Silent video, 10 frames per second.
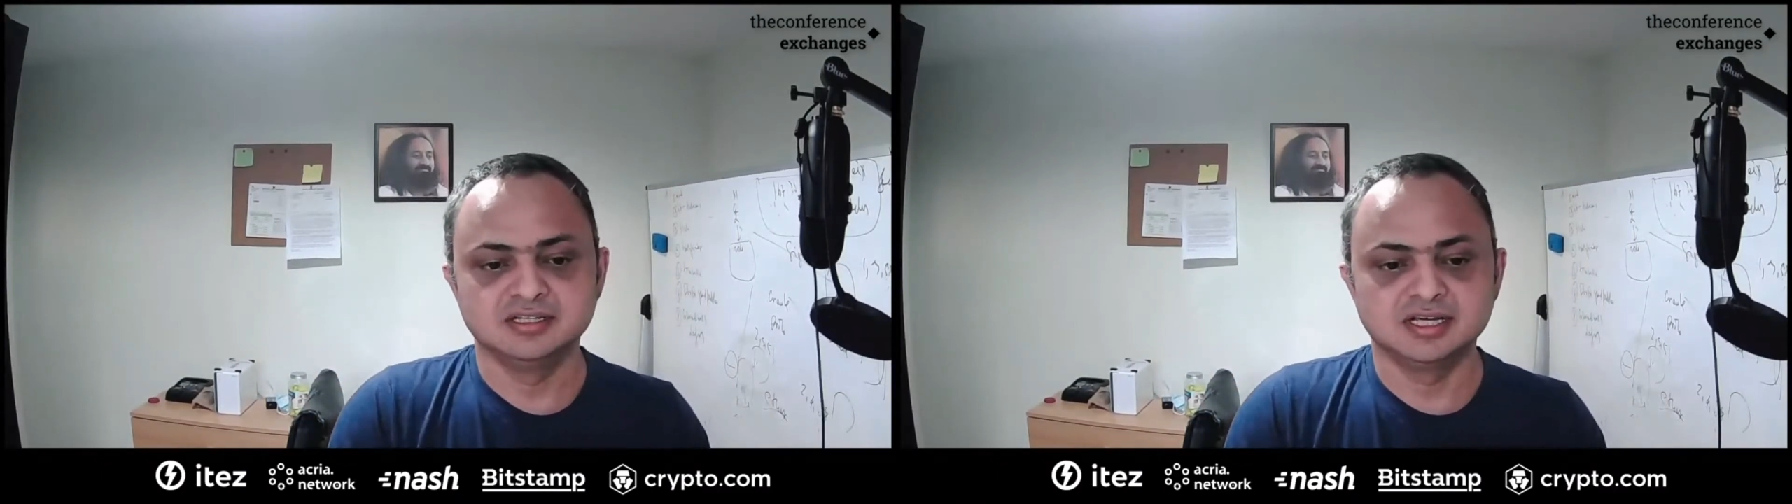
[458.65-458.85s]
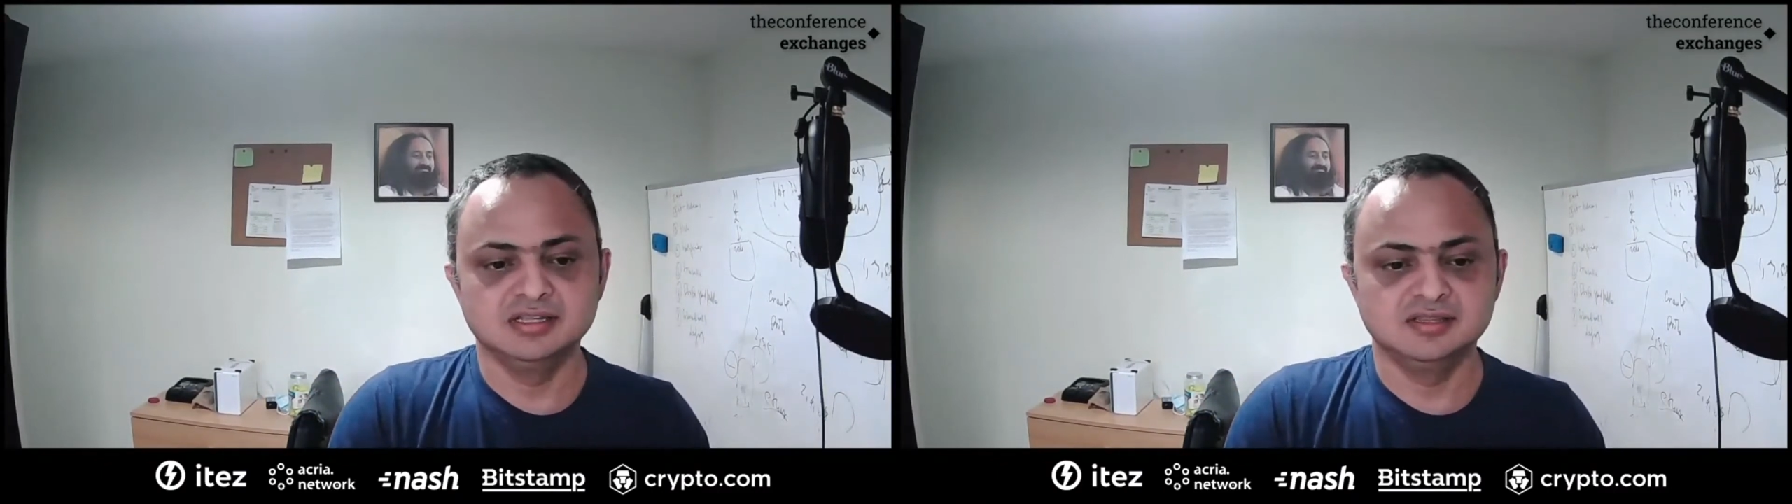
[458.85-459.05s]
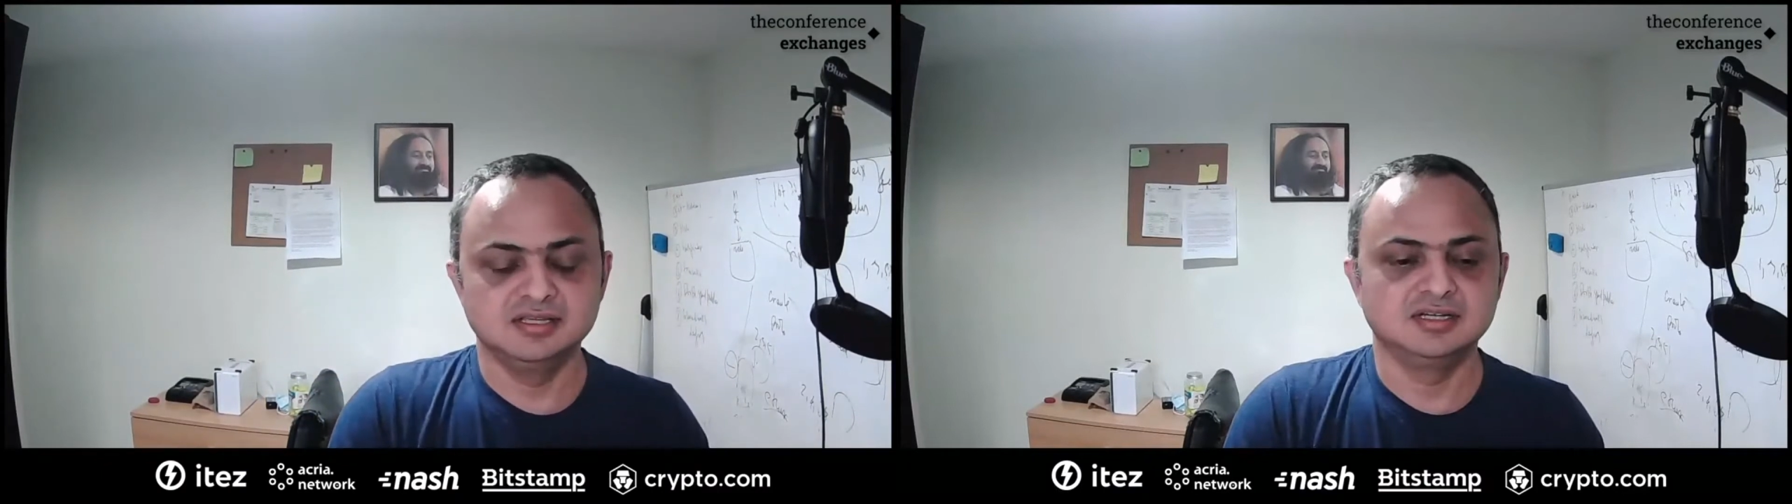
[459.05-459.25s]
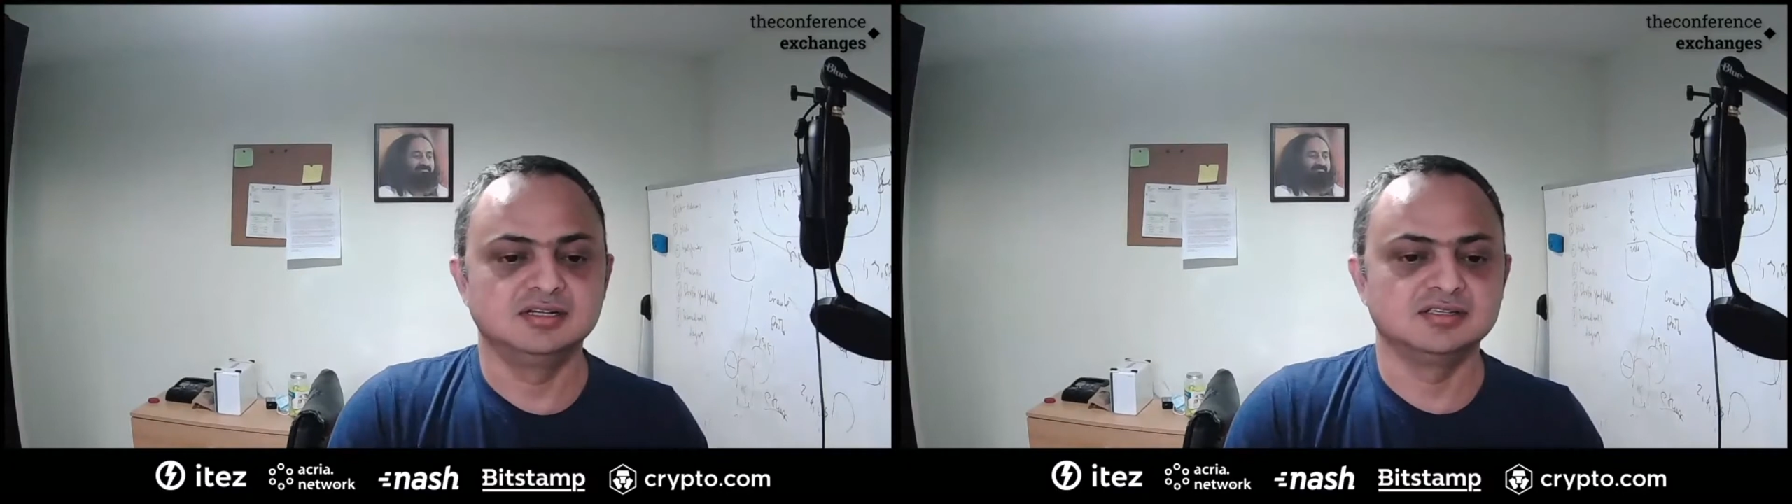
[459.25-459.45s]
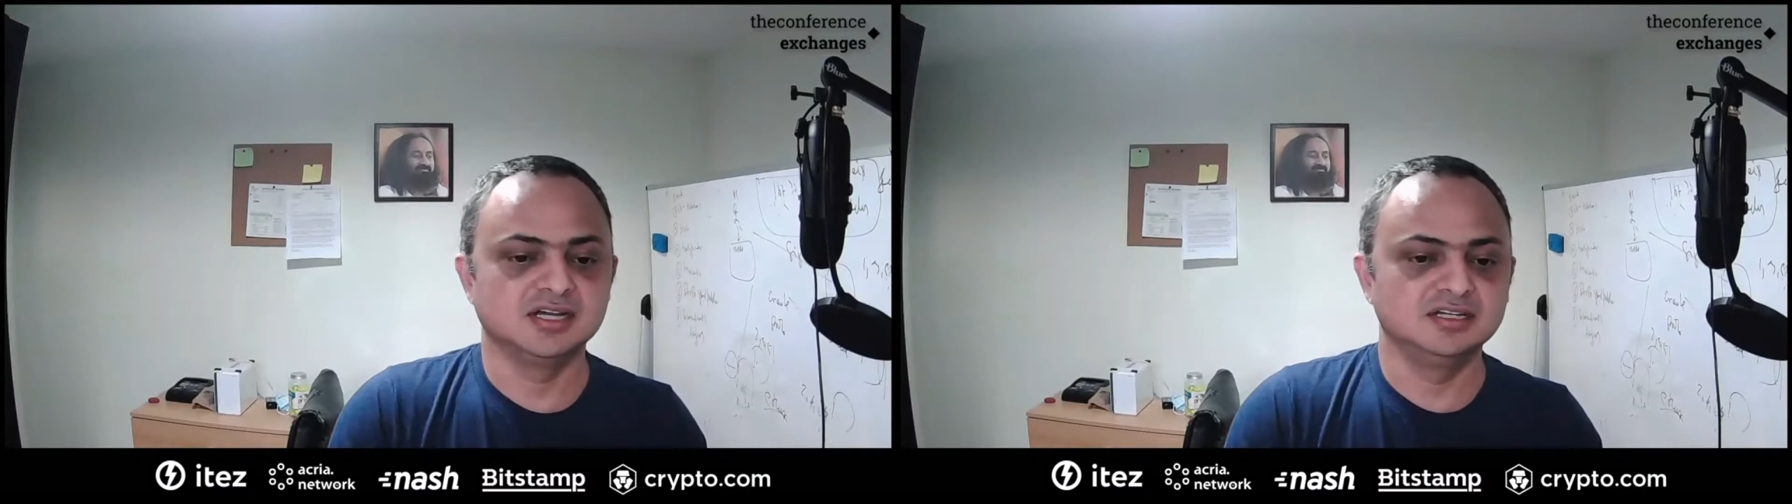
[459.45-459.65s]
right they're
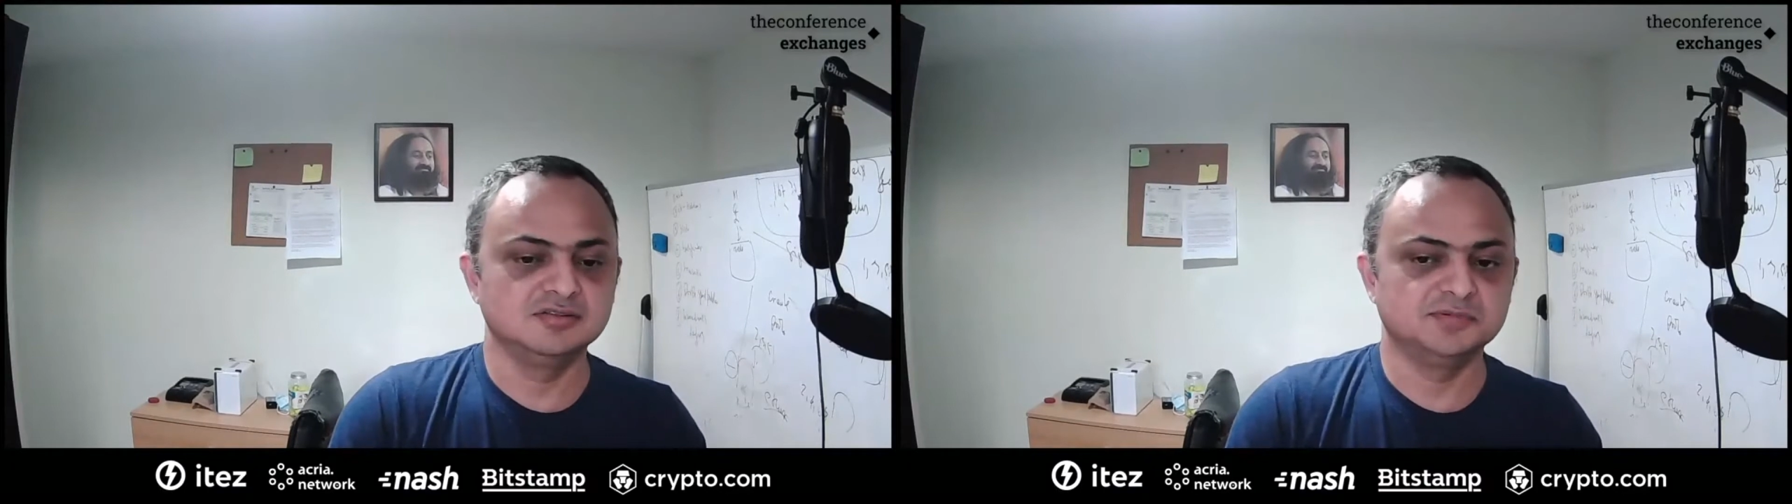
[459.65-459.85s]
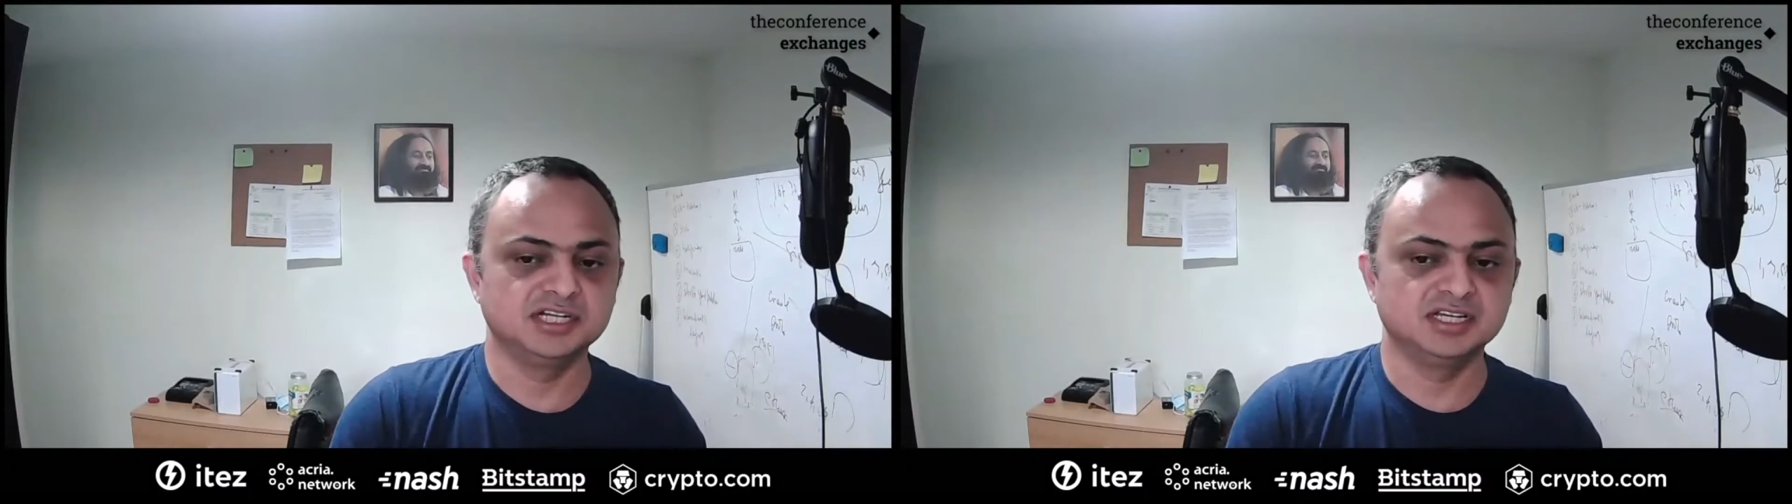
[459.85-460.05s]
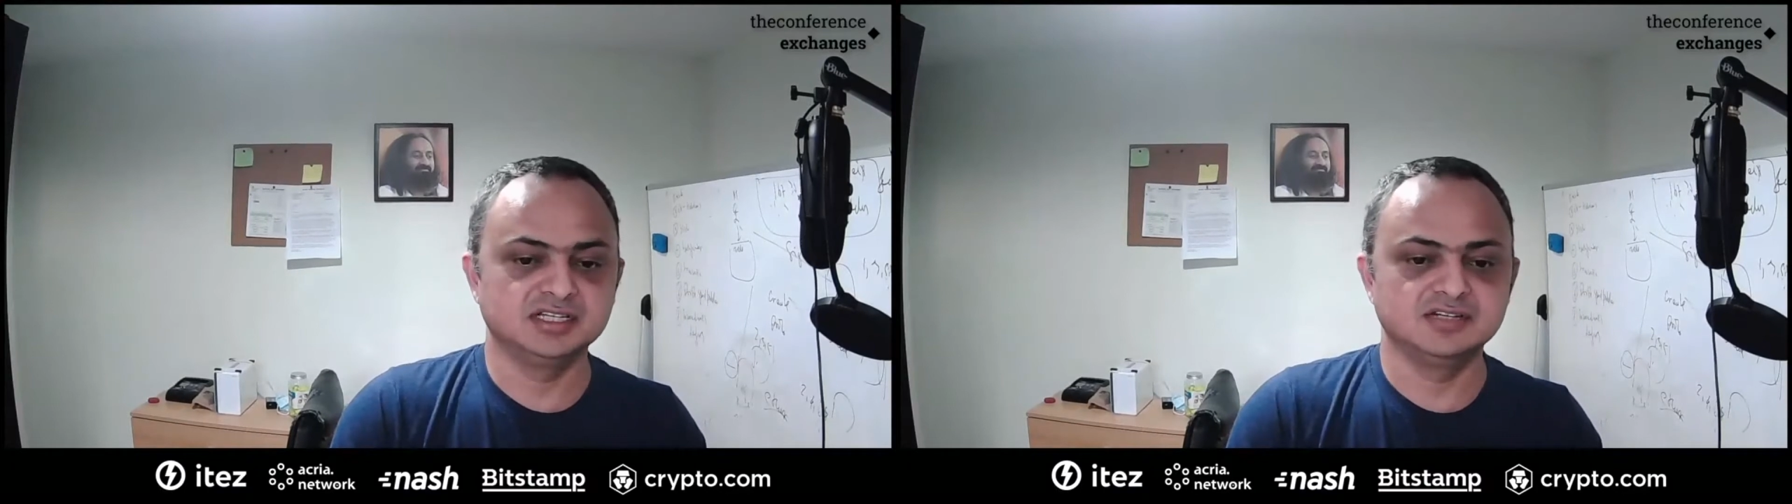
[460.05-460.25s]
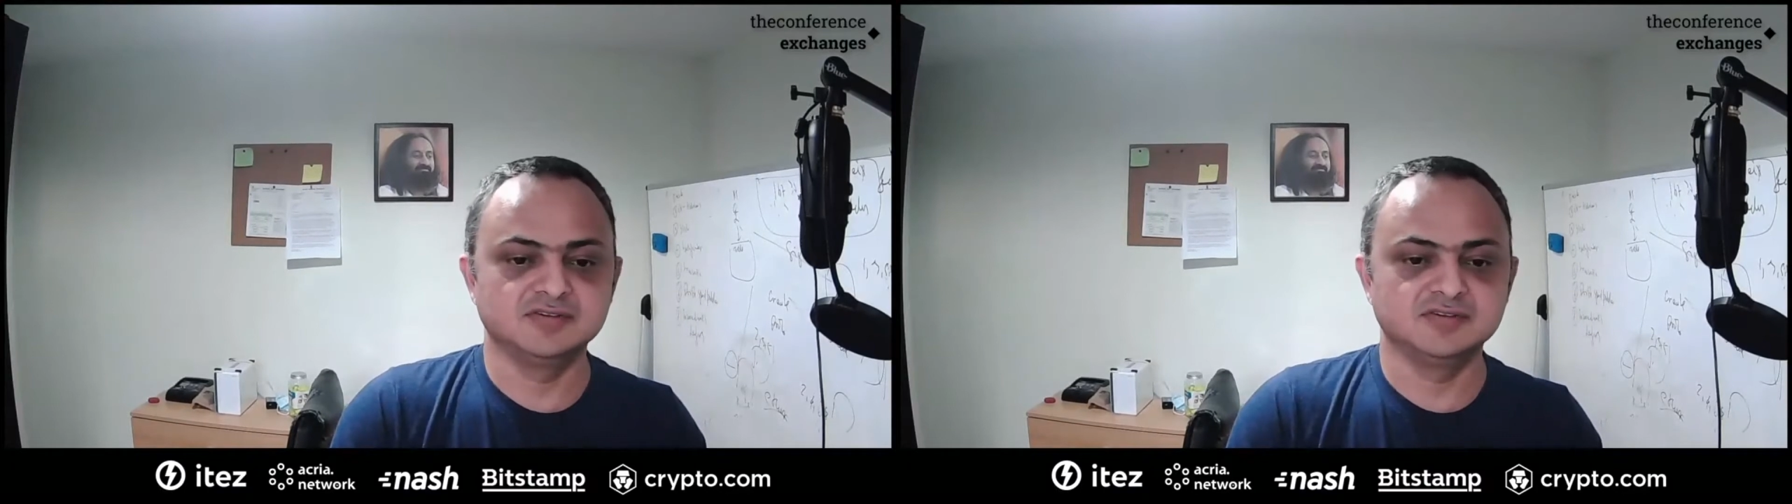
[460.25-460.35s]
designed to protect